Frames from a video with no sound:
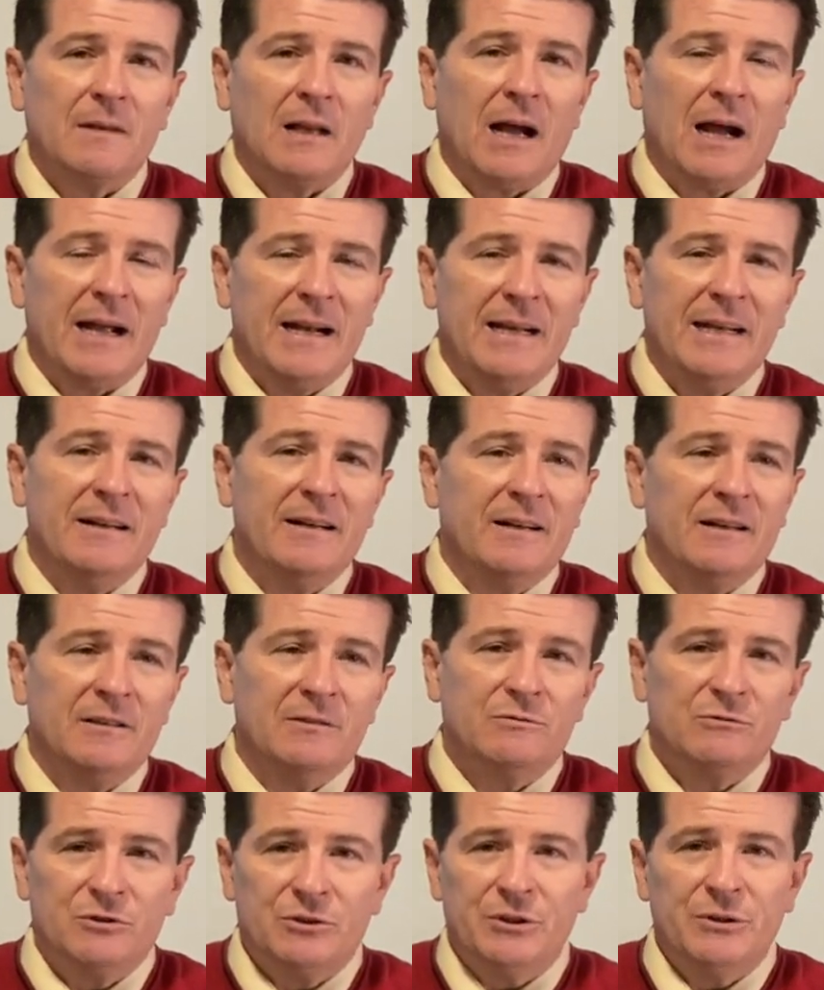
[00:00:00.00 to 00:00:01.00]
I need a
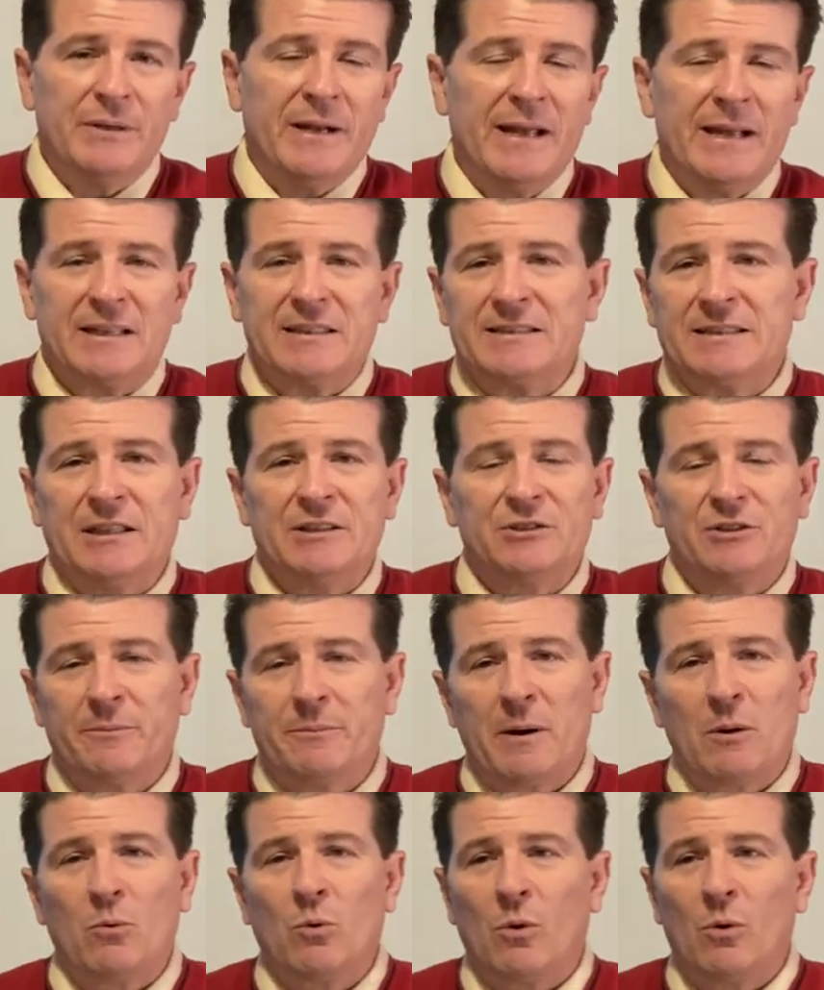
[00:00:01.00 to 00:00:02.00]
two-day extension on
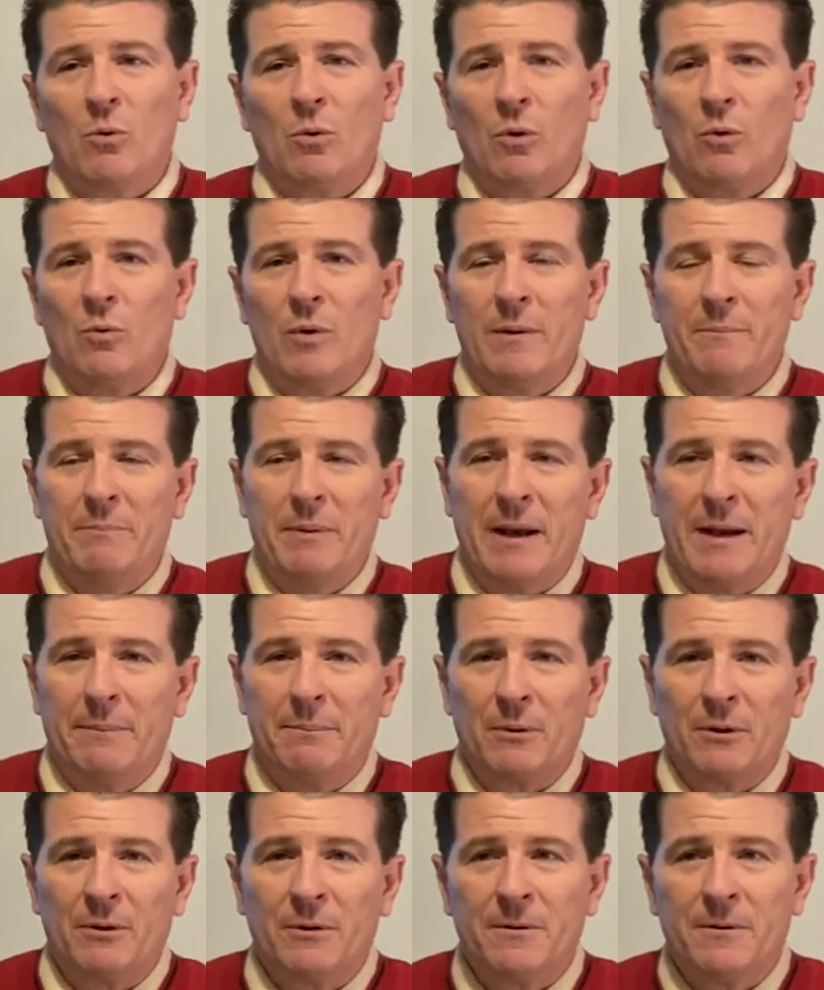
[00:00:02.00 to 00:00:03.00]
my World War I
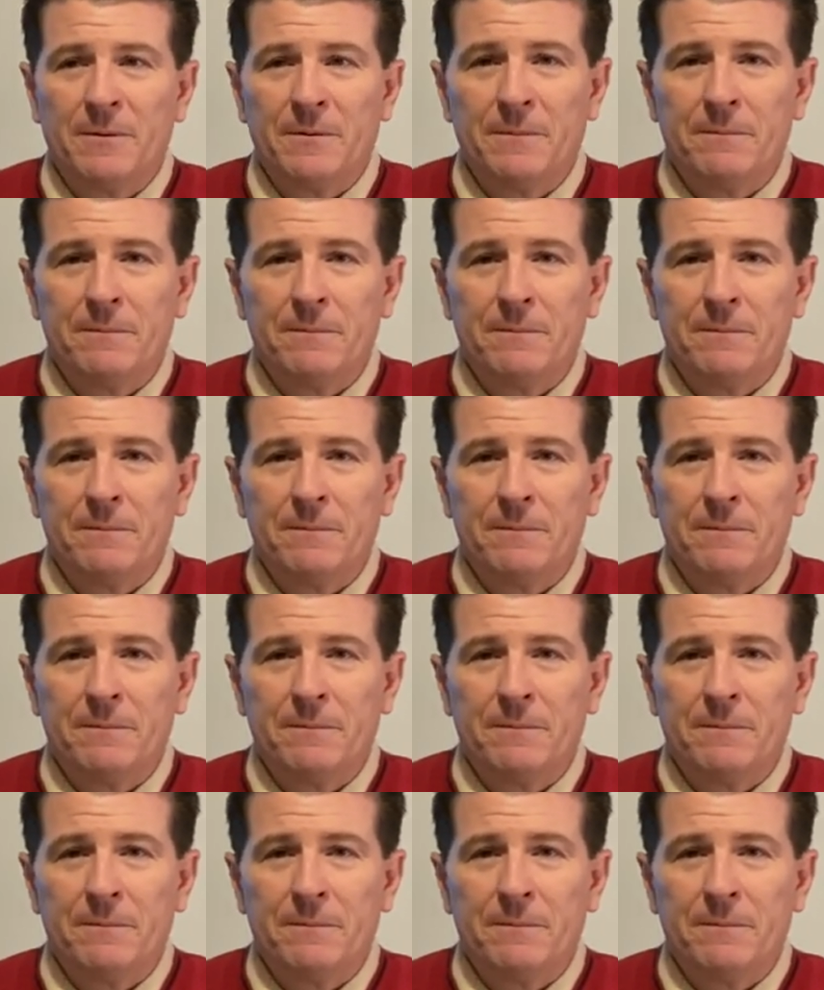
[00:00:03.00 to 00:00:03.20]
paper.